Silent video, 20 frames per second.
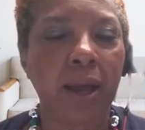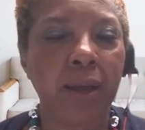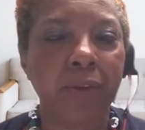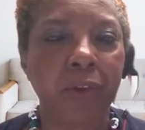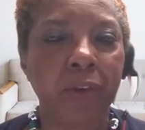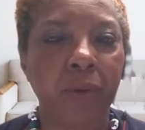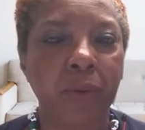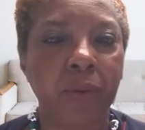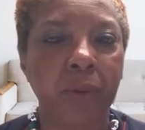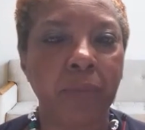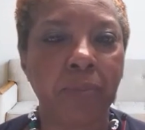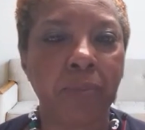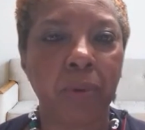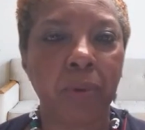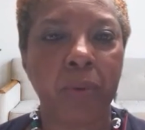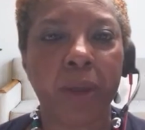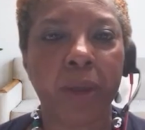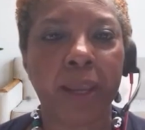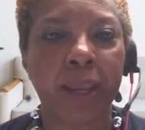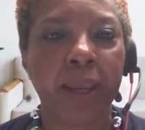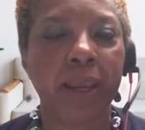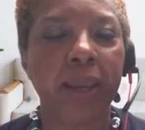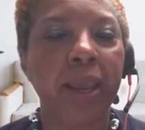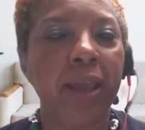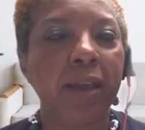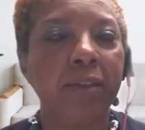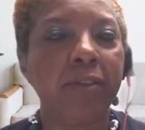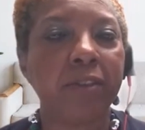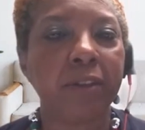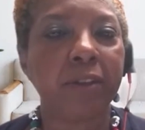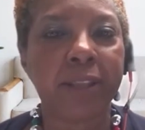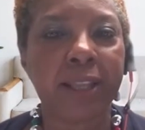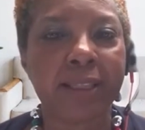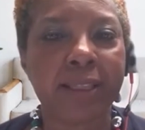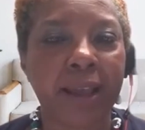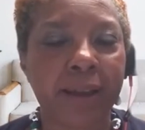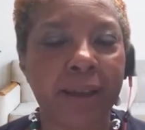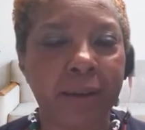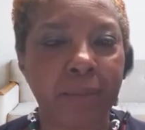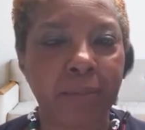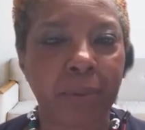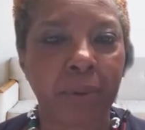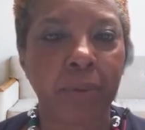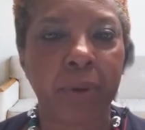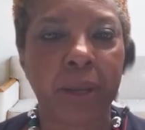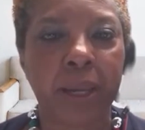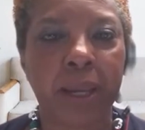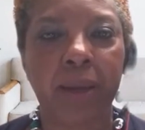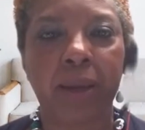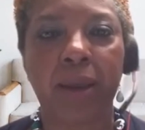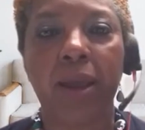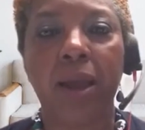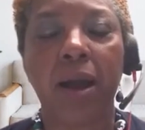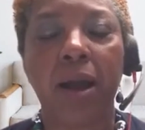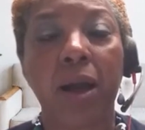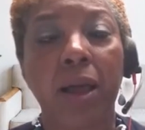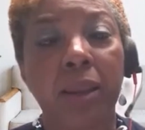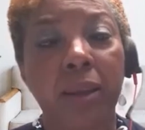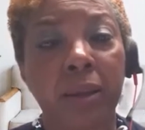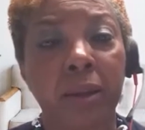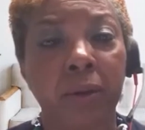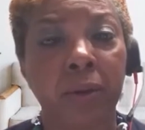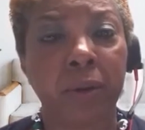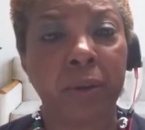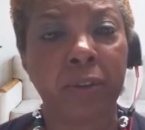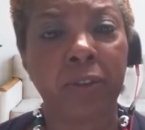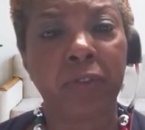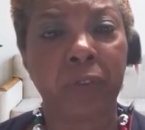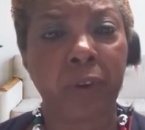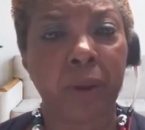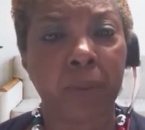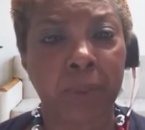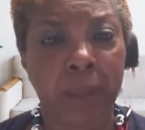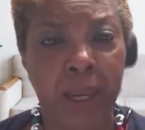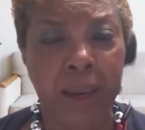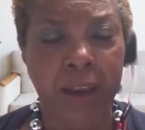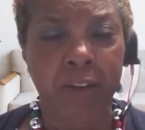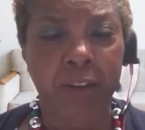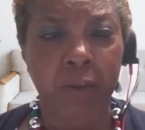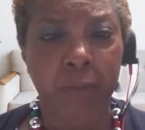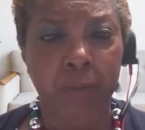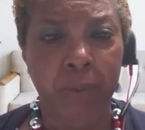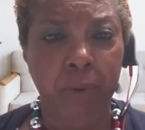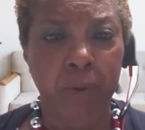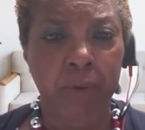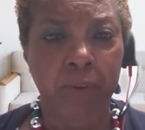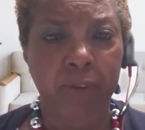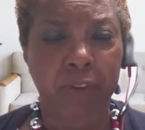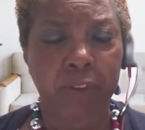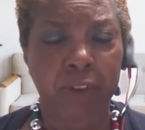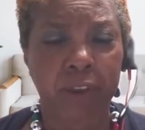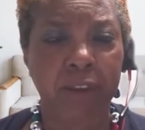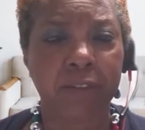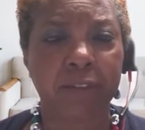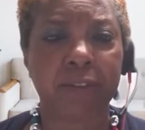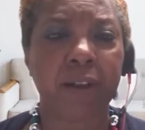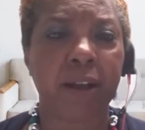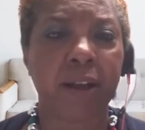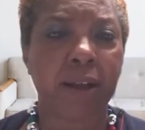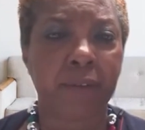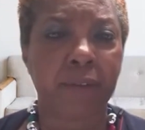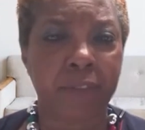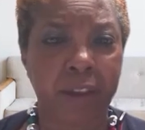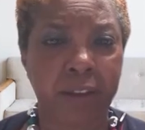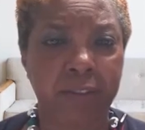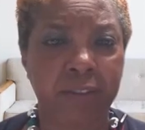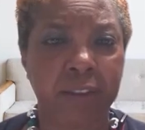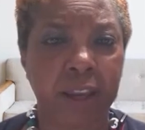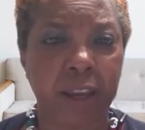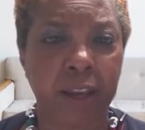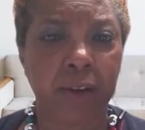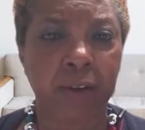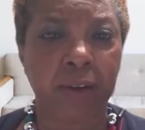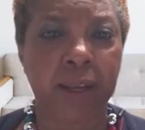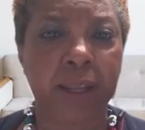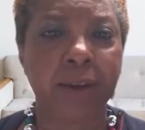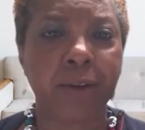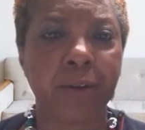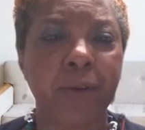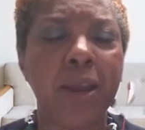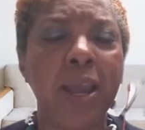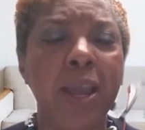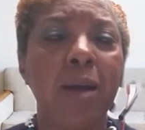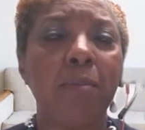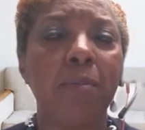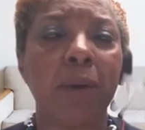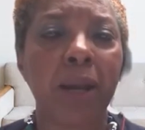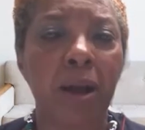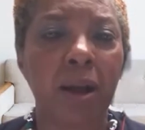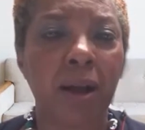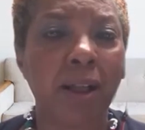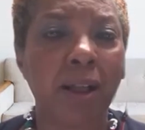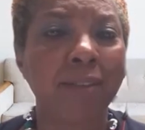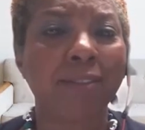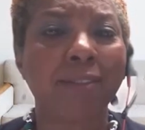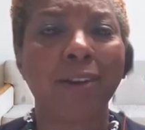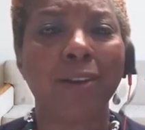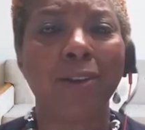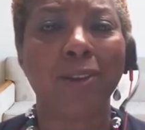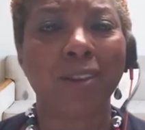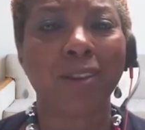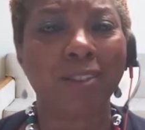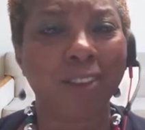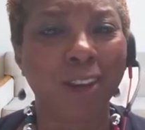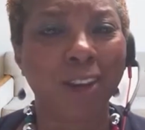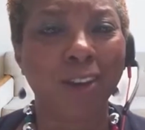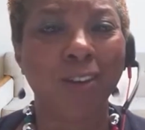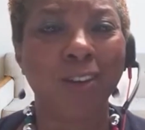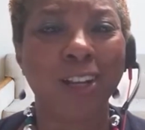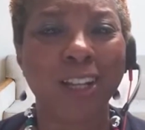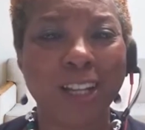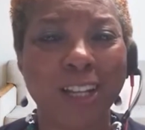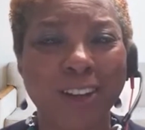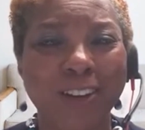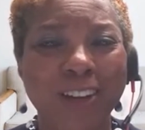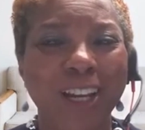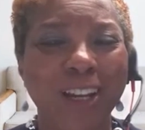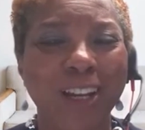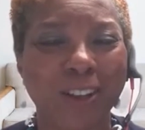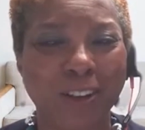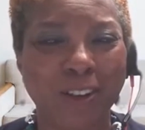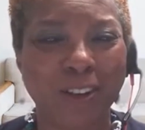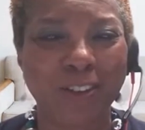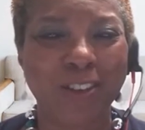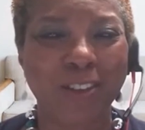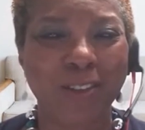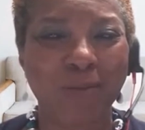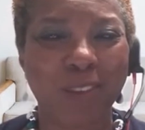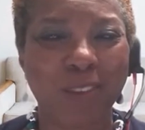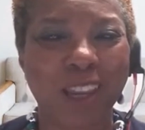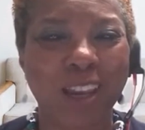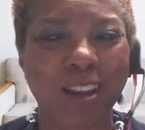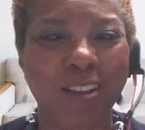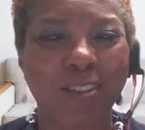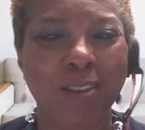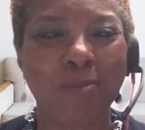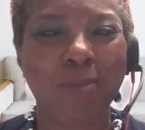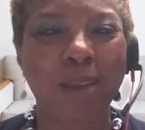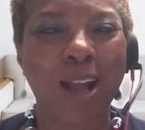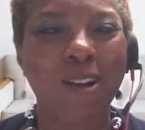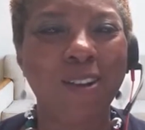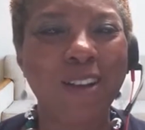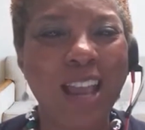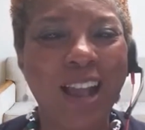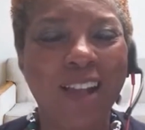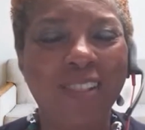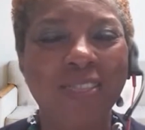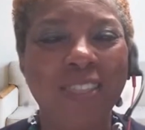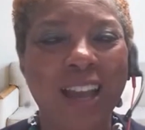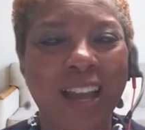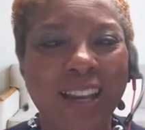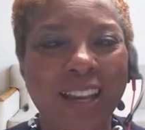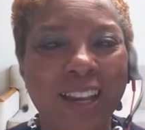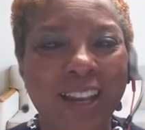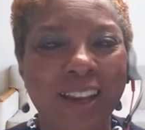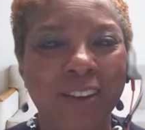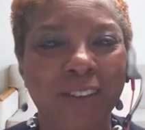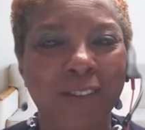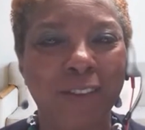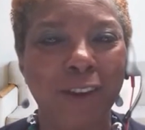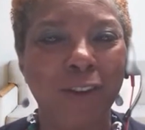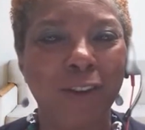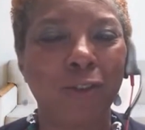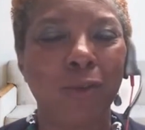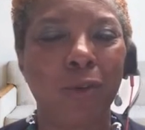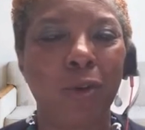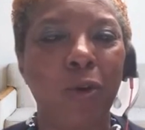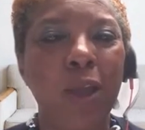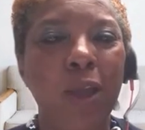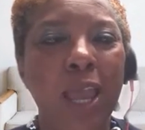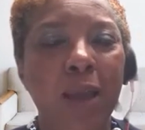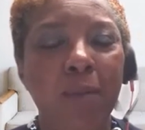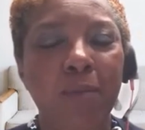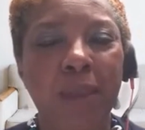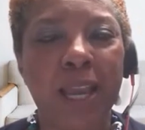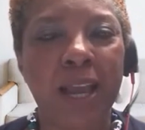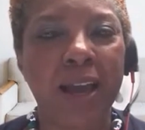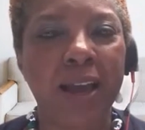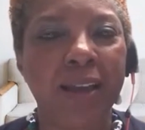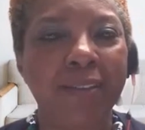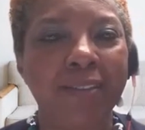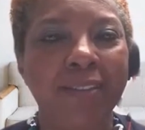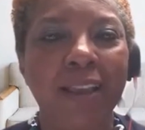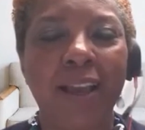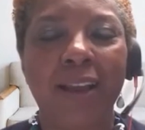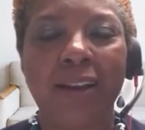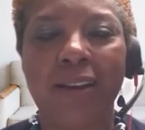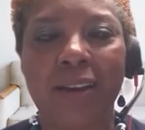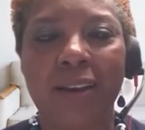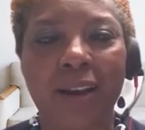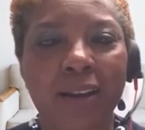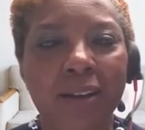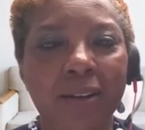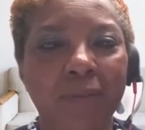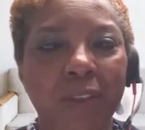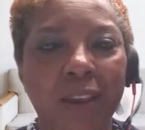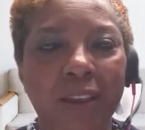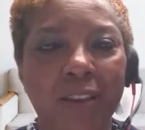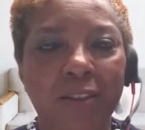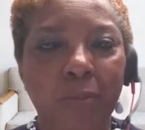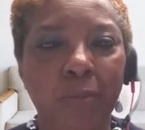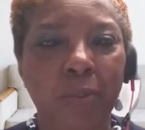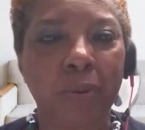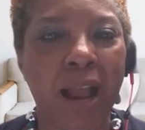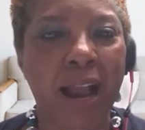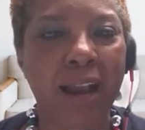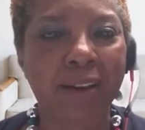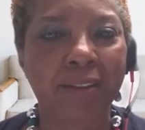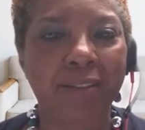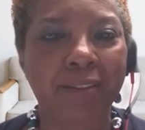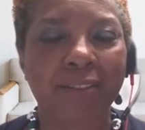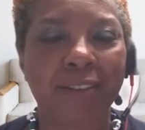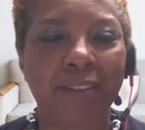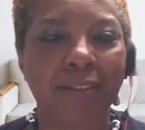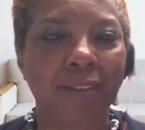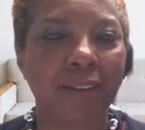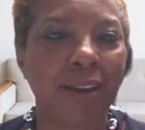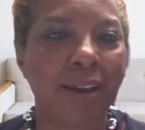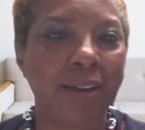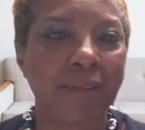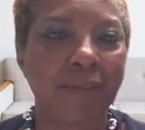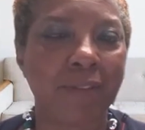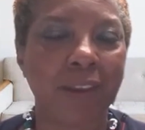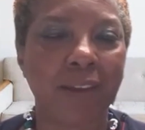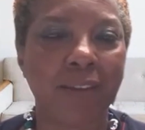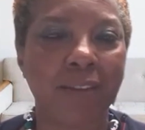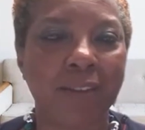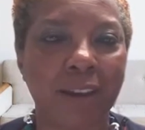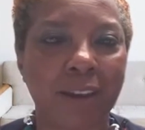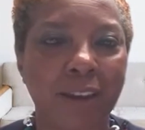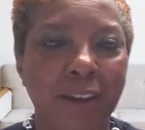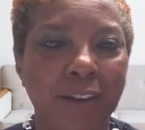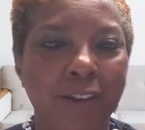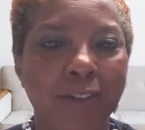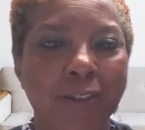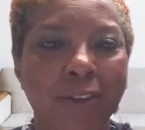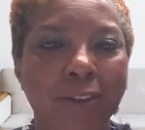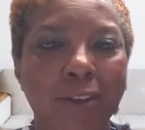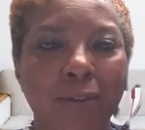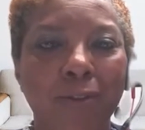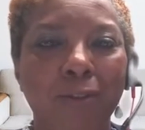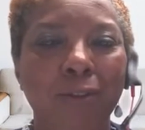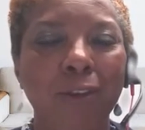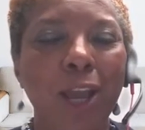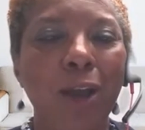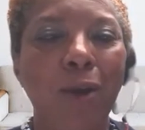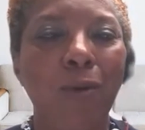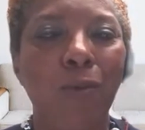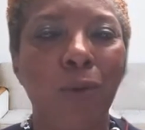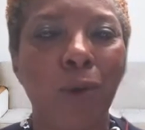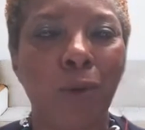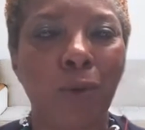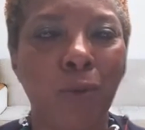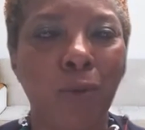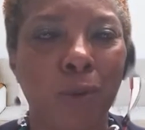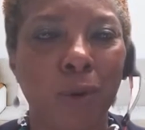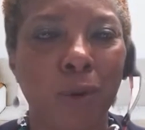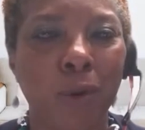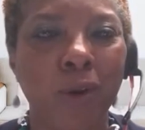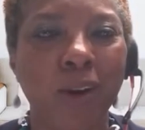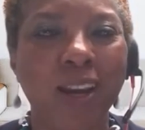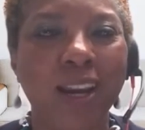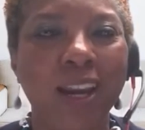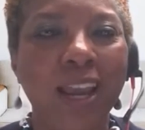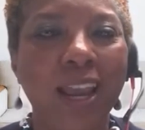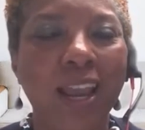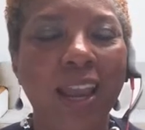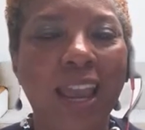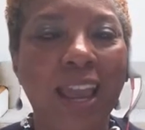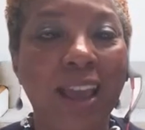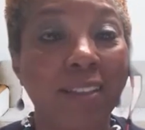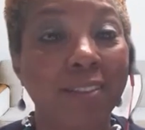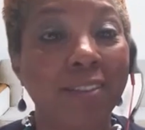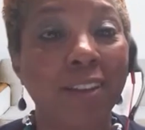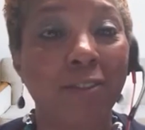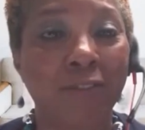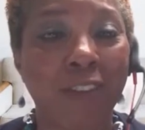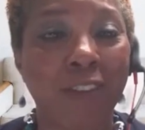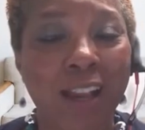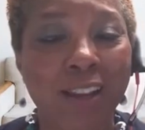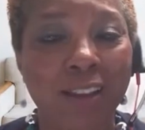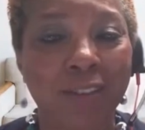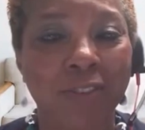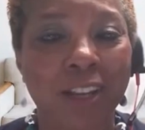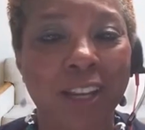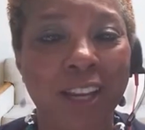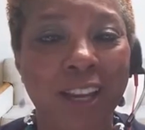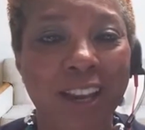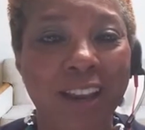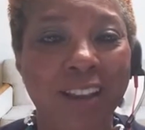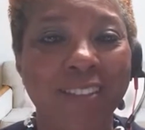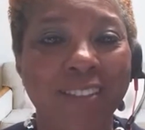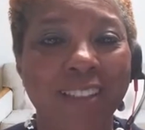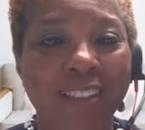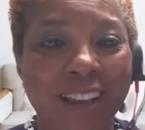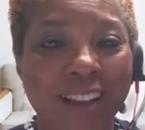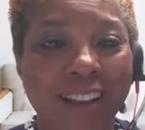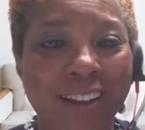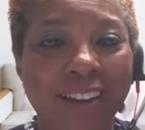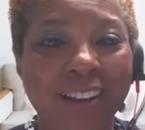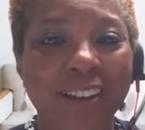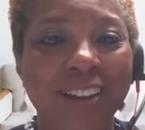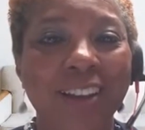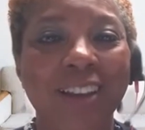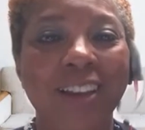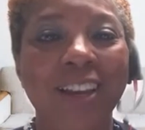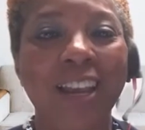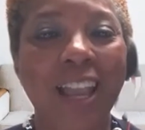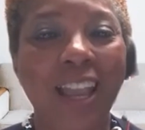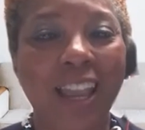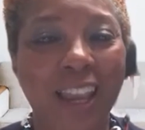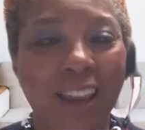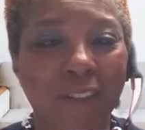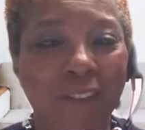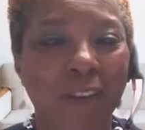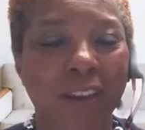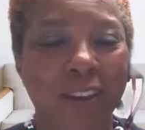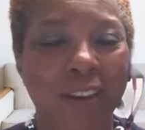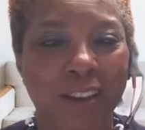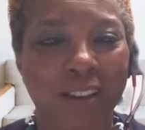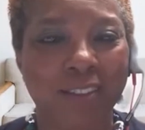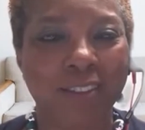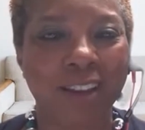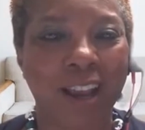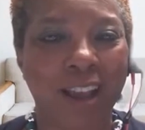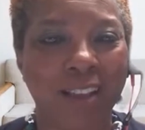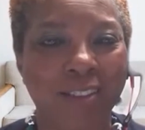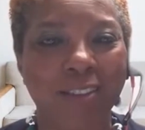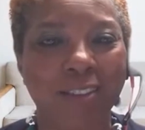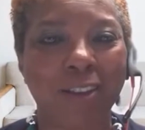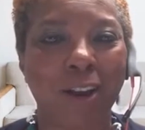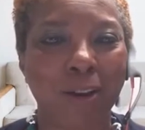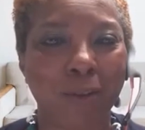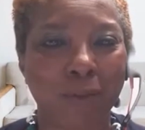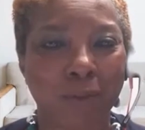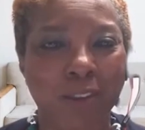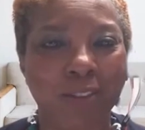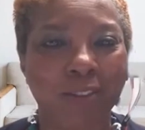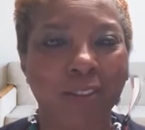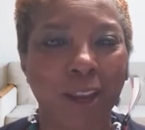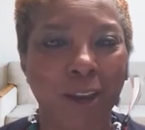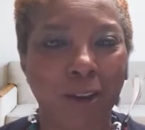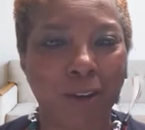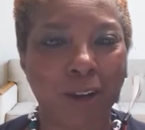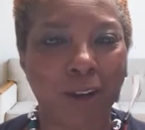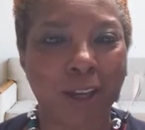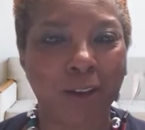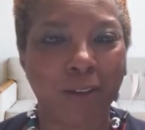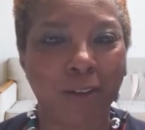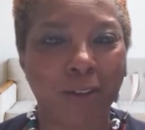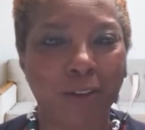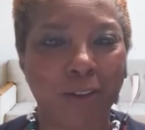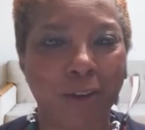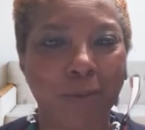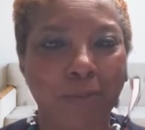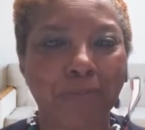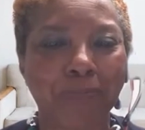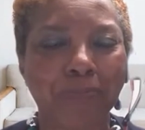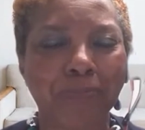a new employee so that that employee learns from the expertise of that senior leader, but also the senior leader can learn some things about that individual, because none of these practices, none of these initiatives will work as effectively as they could if it does not start with senior leadership.